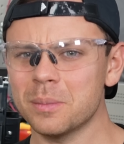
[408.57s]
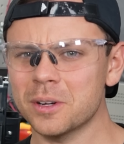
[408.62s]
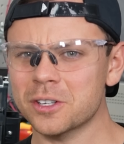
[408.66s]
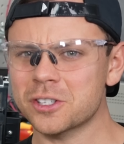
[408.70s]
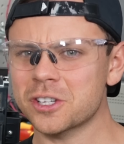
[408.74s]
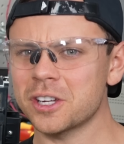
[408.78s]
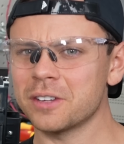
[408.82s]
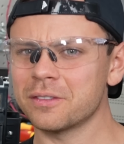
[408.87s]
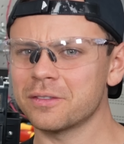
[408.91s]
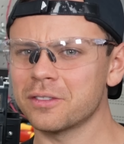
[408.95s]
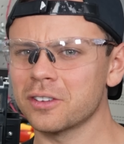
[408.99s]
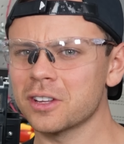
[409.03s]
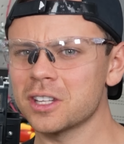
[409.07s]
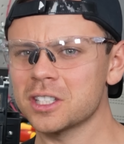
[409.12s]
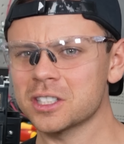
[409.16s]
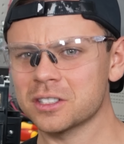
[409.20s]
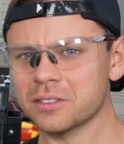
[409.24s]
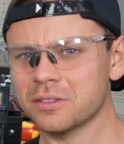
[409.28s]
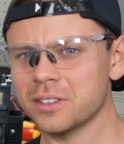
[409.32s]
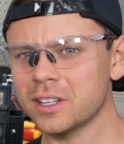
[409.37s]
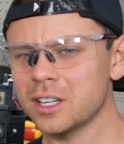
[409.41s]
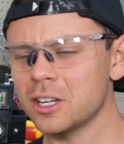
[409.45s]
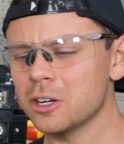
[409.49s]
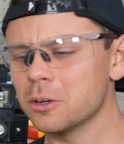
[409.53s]
much it for this
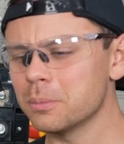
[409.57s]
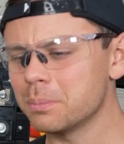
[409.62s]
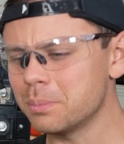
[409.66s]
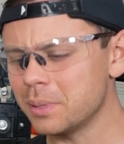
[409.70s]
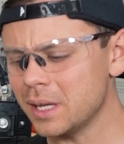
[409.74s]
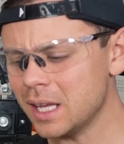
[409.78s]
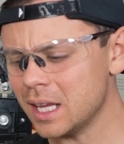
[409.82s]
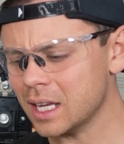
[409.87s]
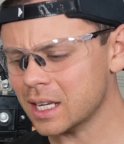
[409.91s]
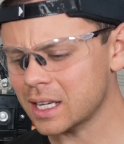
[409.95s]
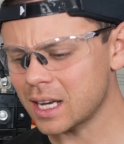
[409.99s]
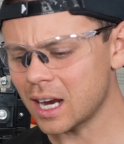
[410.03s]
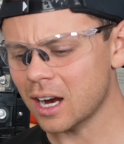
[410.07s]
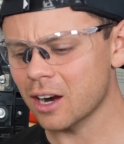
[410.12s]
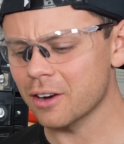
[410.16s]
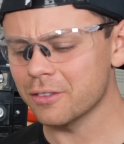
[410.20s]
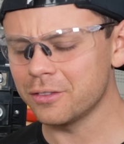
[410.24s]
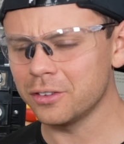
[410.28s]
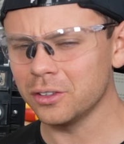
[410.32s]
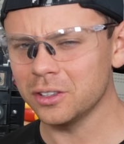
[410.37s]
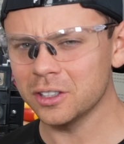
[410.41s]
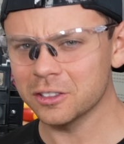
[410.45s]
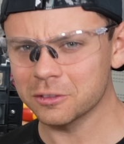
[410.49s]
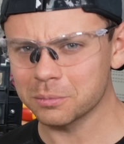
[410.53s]
video. Be
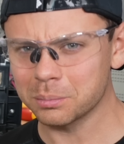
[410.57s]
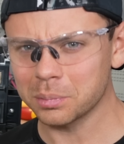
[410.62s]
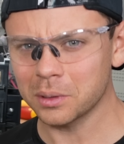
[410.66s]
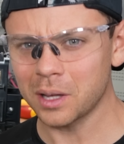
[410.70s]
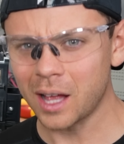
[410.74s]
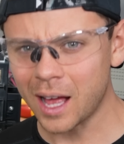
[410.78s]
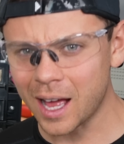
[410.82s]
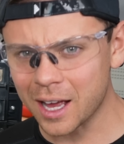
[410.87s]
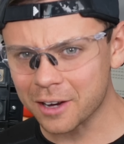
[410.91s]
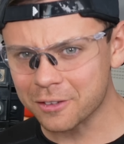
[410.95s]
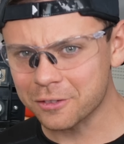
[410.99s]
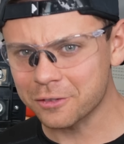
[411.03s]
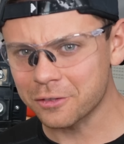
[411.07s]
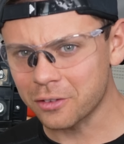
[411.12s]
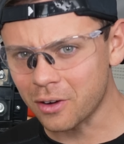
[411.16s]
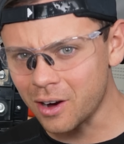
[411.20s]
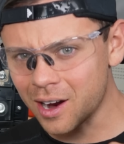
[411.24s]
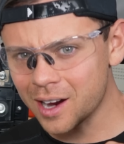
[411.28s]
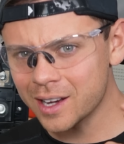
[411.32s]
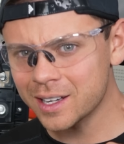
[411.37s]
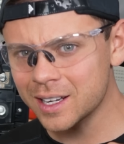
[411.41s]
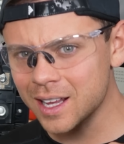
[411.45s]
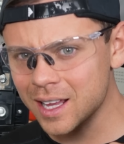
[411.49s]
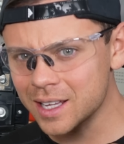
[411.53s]
careful of Black
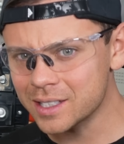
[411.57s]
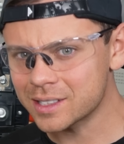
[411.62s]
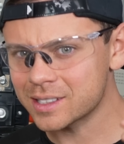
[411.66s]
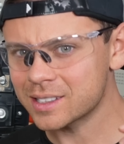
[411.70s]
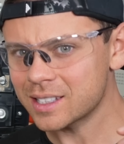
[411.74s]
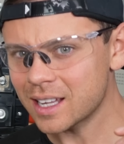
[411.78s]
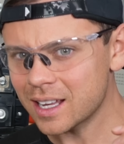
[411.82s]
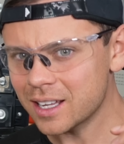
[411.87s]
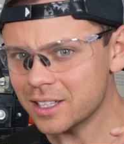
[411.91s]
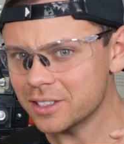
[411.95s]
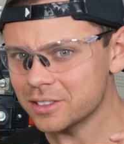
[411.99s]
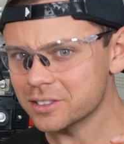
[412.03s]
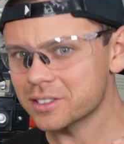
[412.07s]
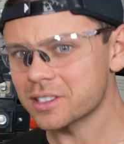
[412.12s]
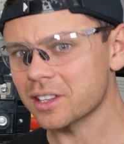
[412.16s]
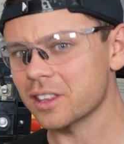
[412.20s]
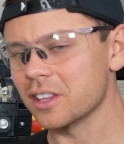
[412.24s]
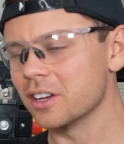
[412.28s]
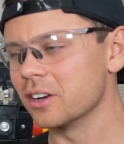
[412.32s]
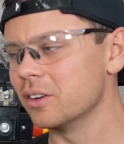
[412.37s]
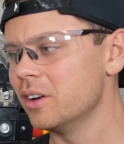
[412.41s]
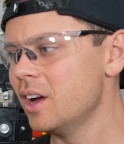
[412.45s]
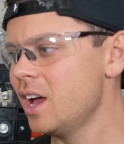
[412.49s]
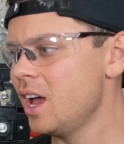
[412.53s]
Friday sales
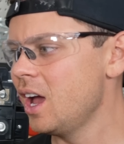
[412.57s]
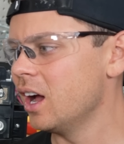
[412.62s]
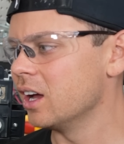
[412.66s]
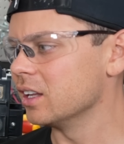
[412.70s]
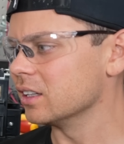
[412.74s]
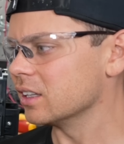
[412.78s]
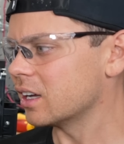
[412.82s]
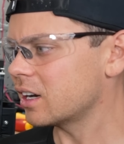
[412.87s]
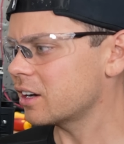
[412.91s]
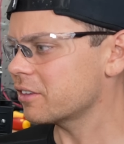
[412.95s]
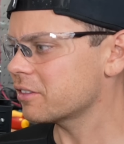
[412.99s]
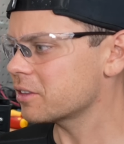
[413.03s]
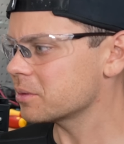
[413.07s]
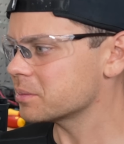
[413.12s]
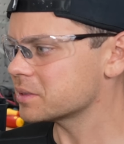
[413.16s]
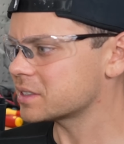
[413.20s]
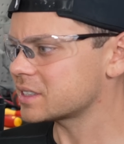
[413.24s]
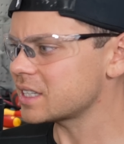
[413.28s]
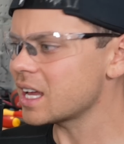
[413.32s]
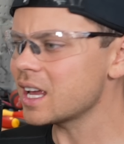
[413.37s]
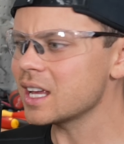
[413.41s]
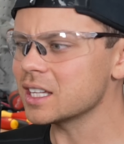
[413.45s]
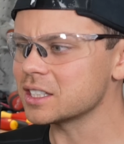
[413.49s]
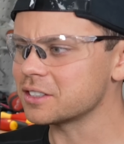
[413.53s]
though. A lot of them
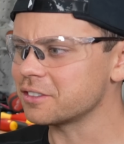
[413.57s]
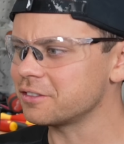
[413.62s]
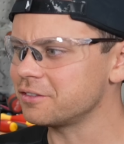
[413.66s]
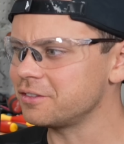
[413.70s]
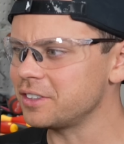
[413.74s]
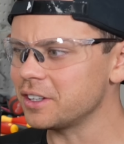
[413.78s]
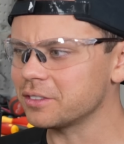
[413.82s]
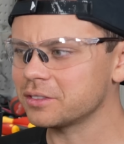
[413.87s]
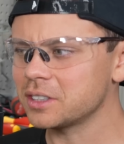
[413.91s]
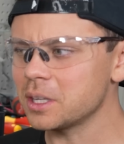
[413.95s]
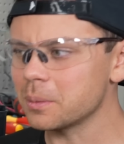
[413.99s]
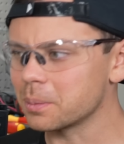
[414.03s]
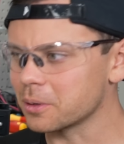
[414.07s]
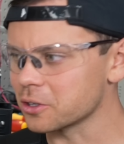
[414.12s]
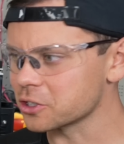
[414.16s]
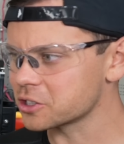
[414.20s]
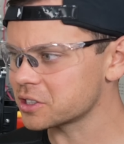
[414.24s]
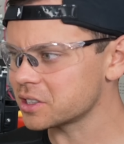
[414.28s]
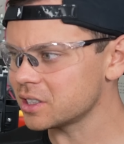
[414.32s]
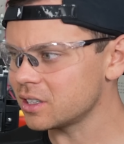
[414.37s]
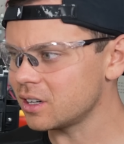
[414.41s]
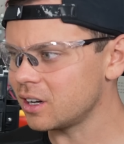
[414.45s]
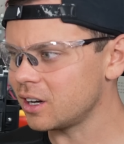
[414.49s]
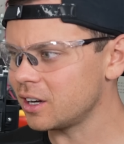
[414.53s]
say it's
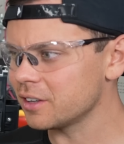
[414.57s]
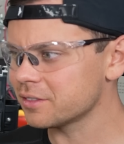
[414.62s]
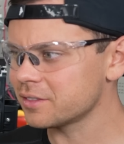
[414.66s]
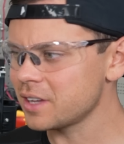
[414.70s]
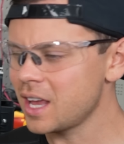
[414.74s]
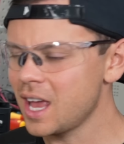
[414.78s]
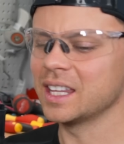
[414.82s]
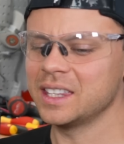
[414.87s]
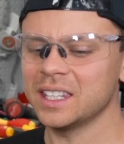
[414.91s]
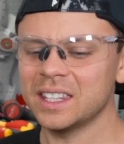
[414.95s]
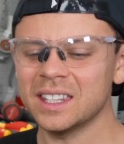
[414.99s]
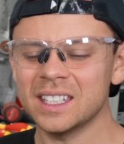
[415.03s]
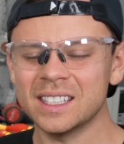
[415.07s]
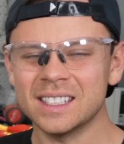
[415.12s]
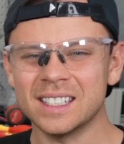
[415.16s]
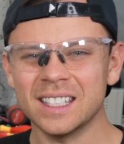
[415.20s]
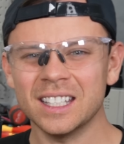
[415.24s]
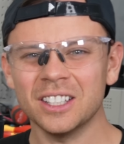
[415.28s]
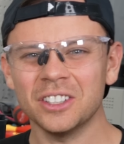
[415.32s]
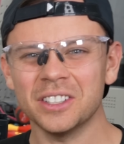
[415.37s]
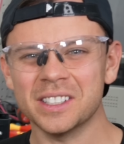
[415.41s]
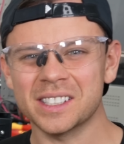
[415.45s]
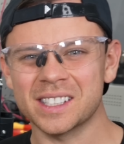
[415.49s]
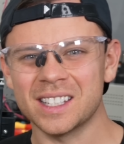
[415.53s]
50% off and then the
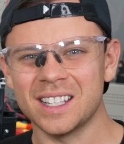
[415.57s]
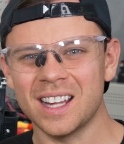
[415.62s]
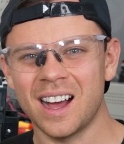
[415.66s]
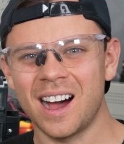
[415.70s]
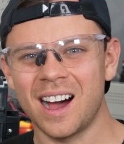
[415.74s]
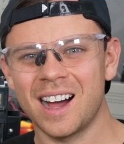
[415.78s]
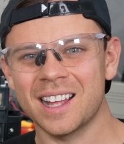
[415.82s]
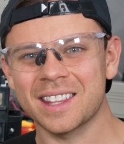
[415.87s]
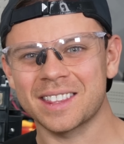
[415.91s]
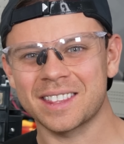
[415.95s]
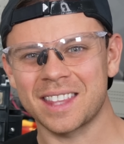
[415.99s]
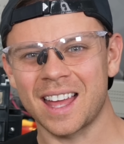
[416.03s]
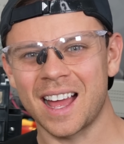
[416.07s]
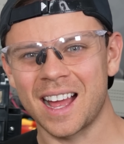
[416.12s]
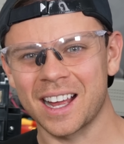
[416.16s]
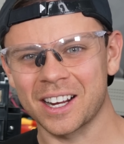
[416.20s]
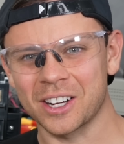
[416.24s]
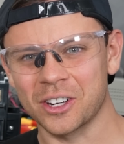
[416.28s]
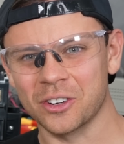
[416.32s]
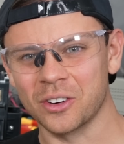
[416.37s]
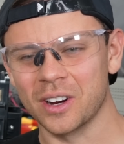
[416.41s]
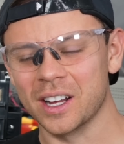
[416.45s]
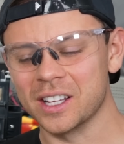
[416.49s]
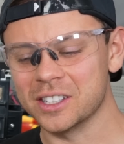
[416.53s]
deal is not that
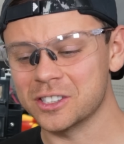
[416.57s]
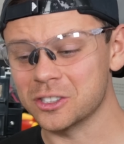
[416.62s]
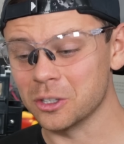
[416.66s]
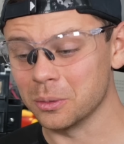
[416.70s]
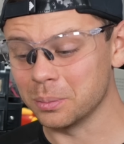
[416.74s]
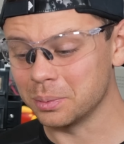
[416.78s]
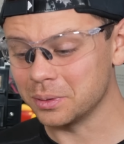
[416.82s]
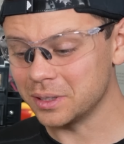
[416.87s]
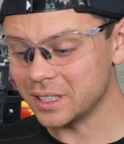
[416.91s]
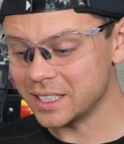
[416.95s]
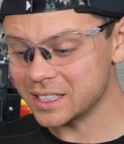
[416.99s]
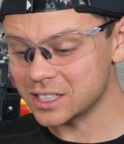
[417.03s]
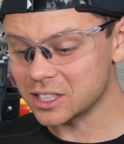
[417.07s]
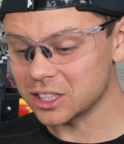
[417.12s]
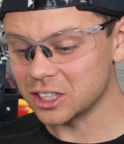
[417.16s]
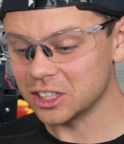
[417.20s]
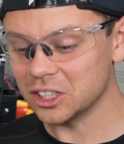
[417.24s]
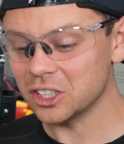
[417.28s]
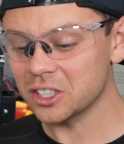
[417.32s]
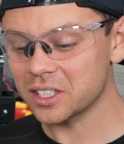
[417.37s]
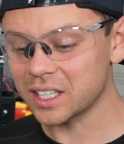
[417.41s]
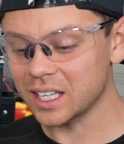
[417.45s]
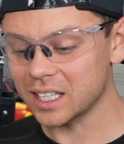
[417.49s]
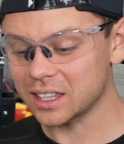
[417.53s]
great. So please
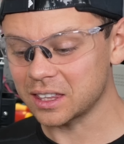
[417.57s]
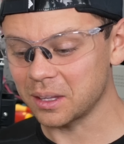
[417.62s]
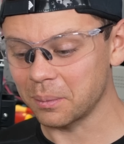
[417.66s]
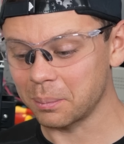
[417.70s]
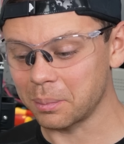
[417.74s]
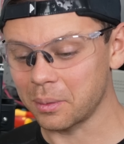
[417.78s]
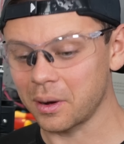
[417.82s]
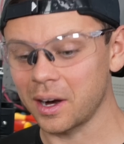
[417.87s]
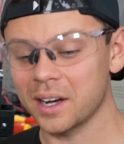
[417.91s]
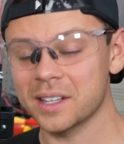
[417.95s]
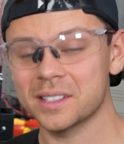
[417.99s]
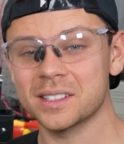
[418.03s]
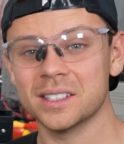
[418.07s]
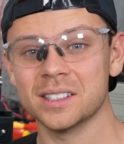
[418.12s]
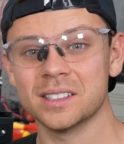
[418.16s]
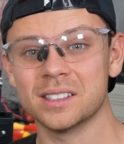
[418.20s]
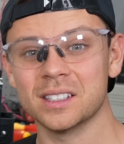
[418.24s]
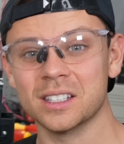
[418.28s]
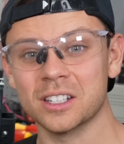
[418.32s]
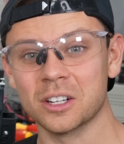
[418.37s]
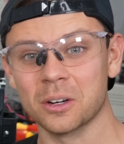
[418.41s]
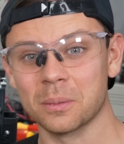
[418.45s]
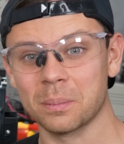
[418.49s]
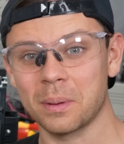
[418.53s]
look at the prices that you're